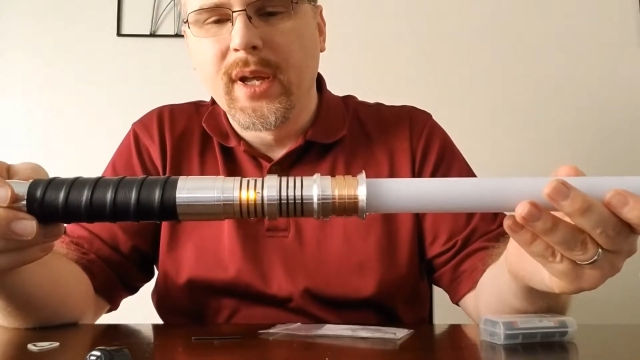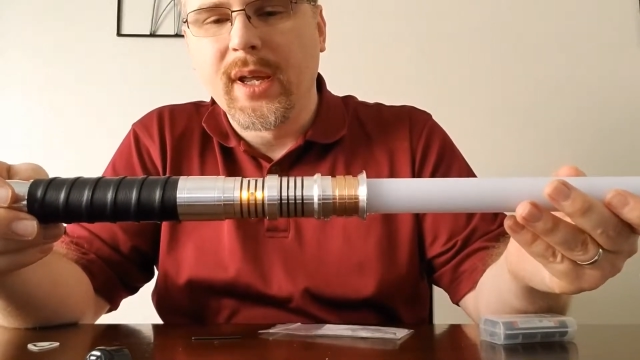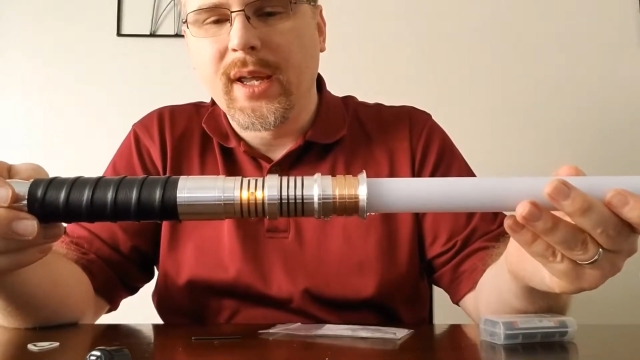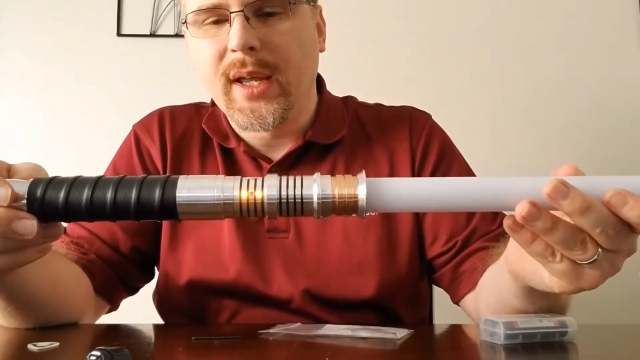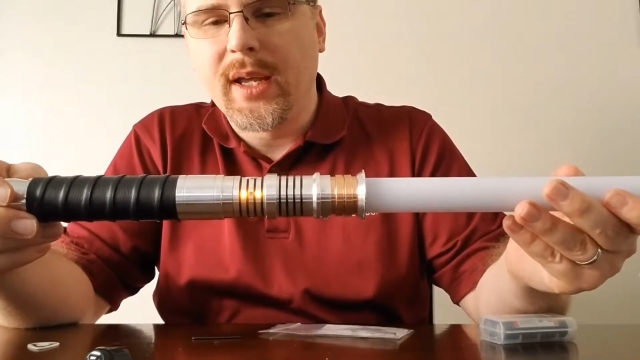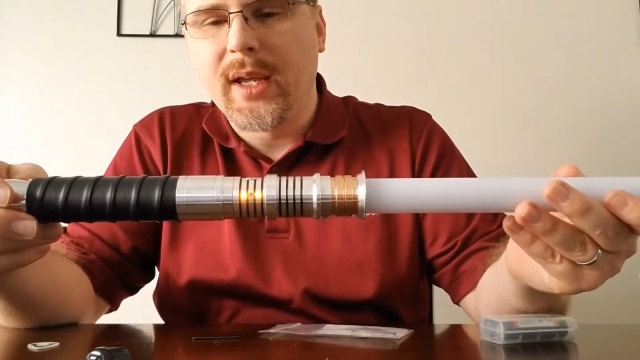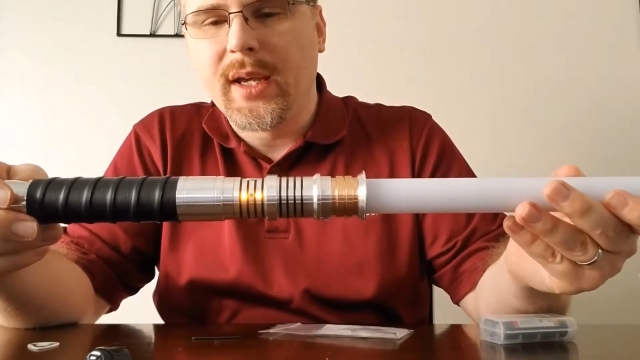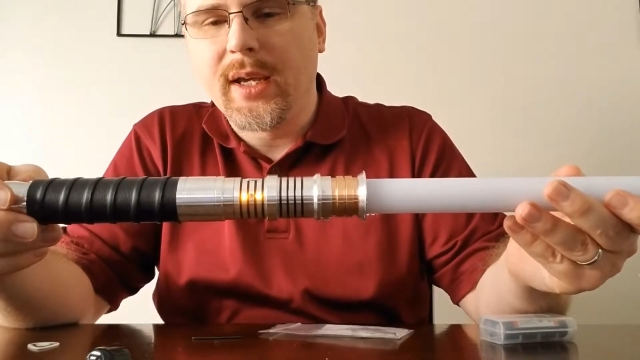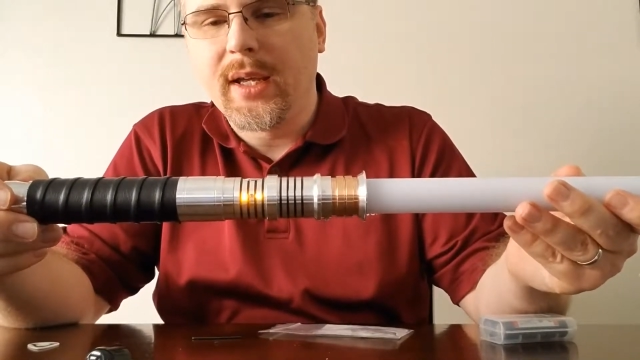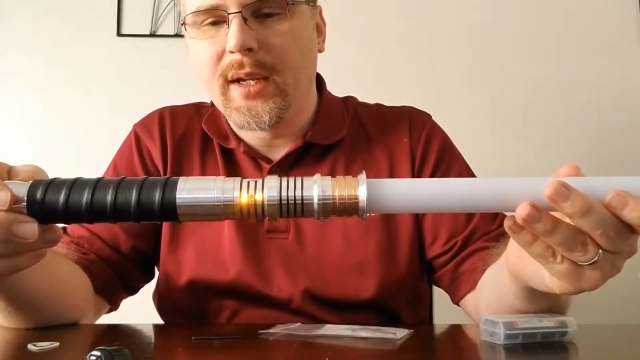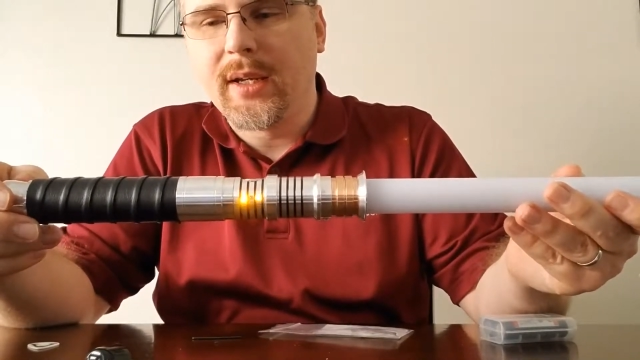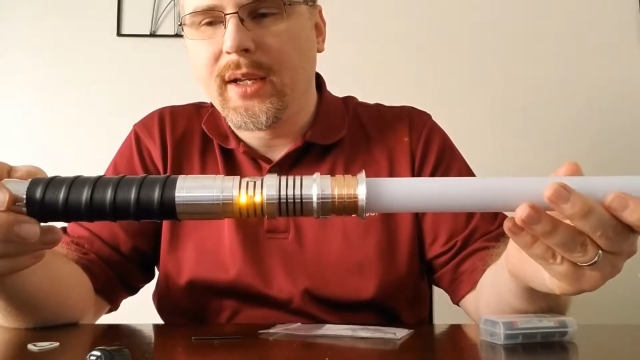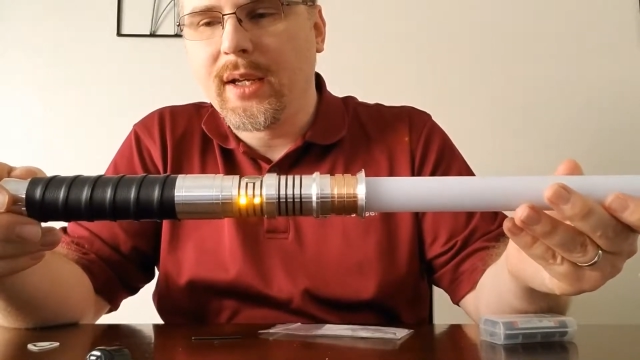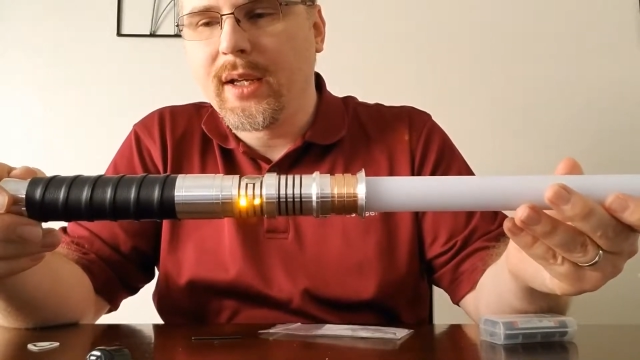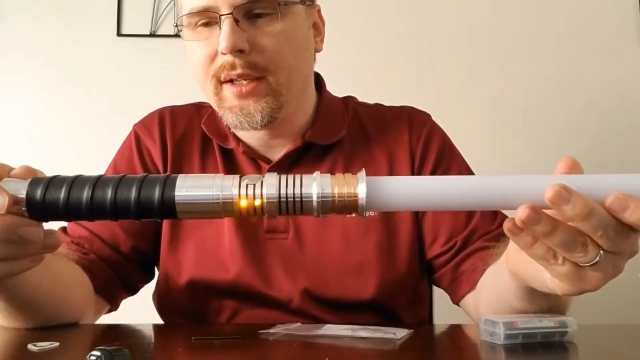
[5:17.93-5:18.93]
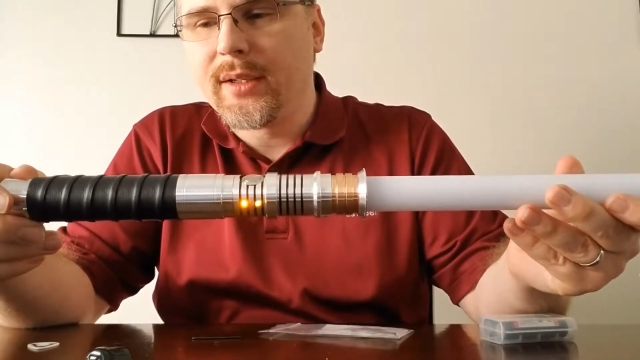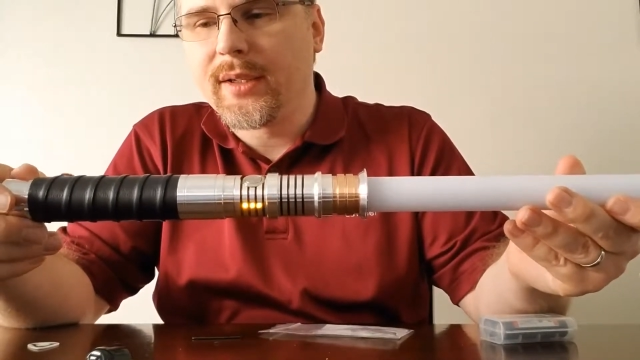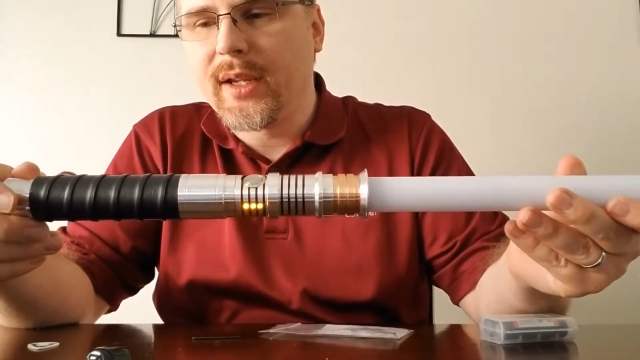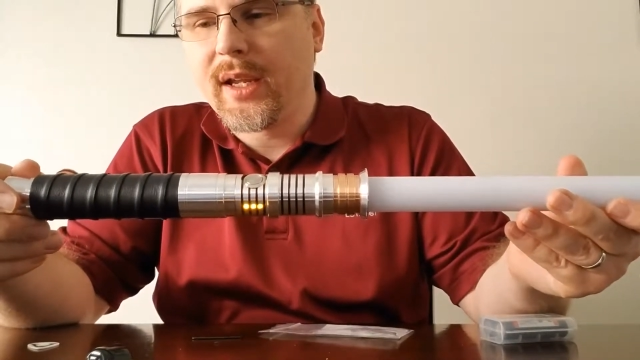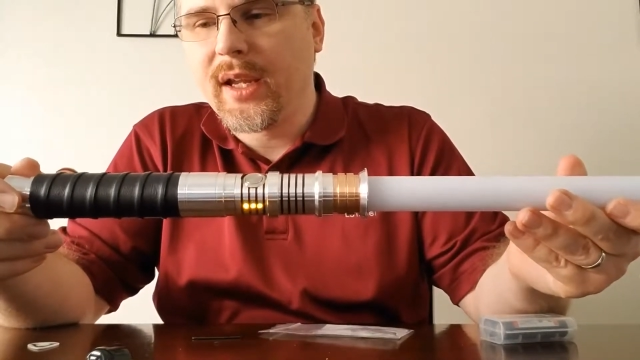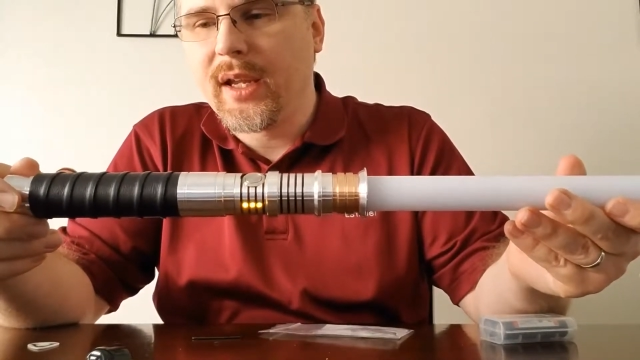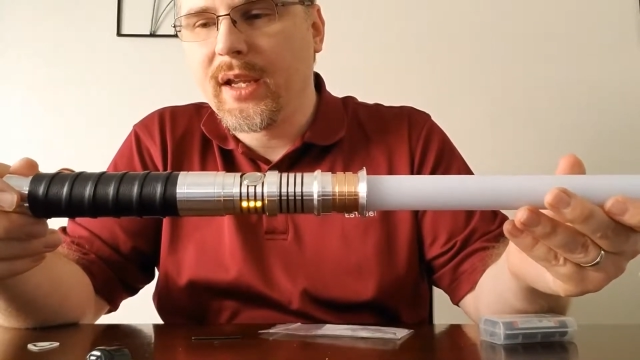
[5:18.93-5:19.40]
and this
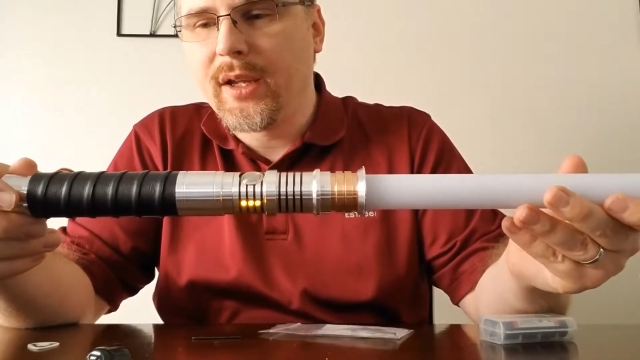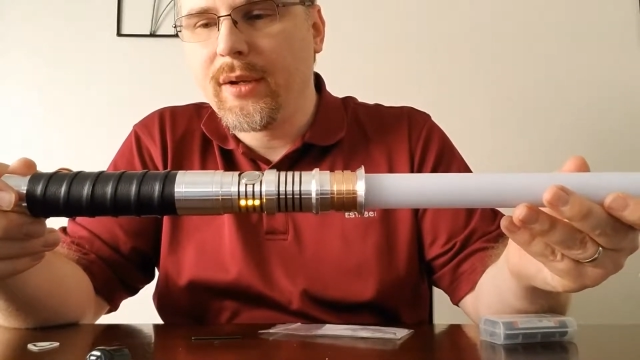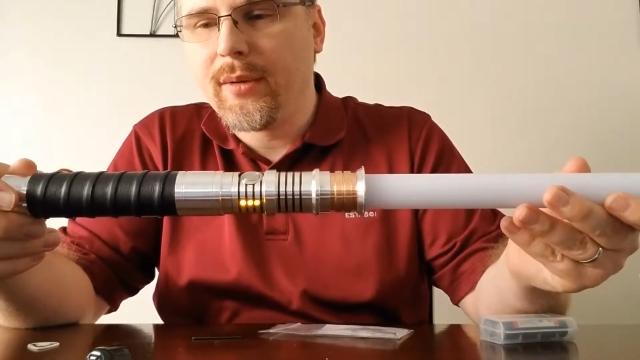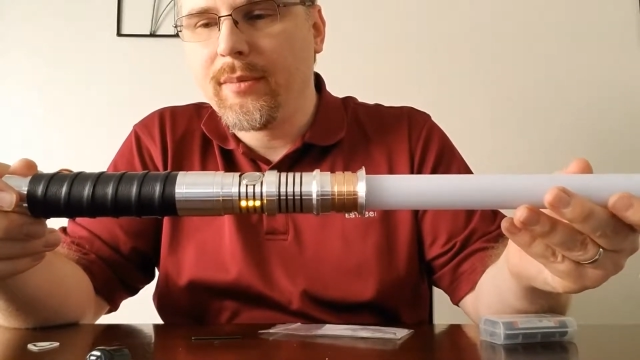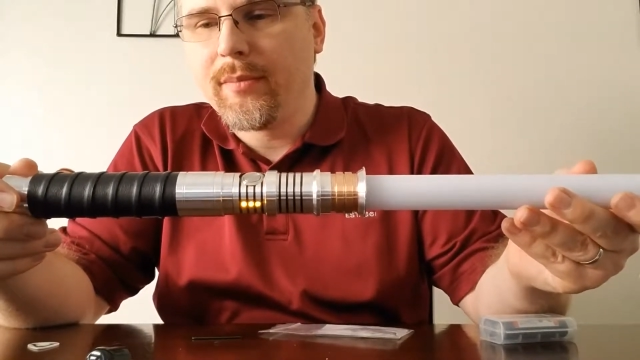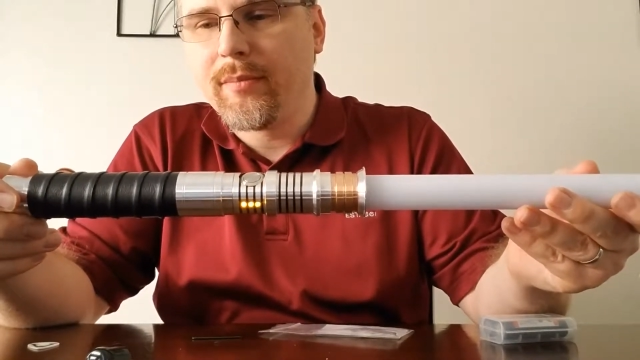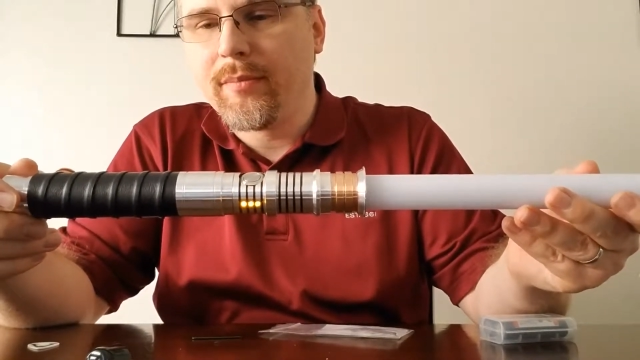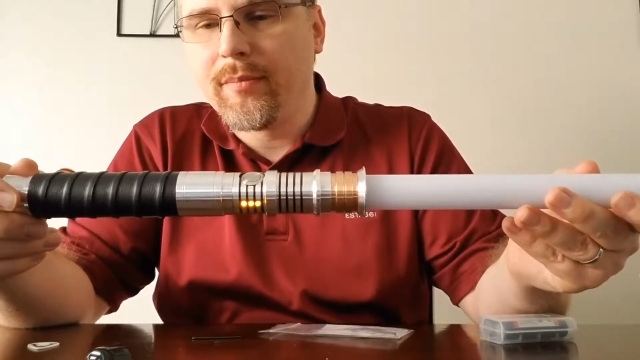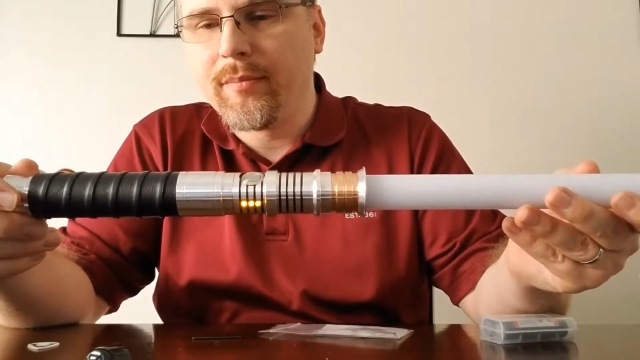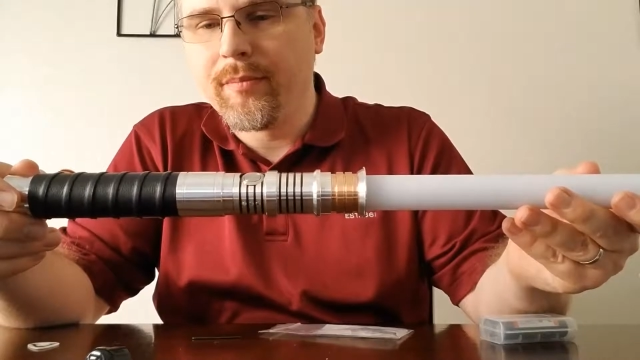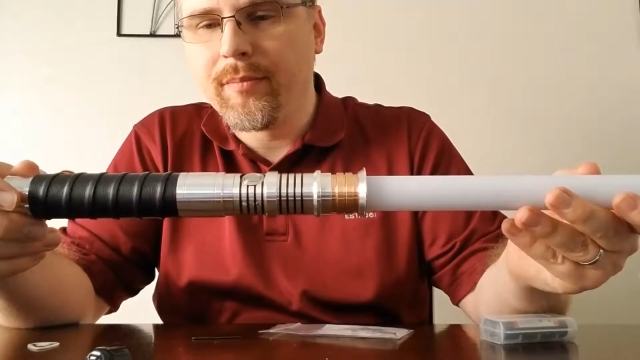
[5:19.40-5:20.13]
came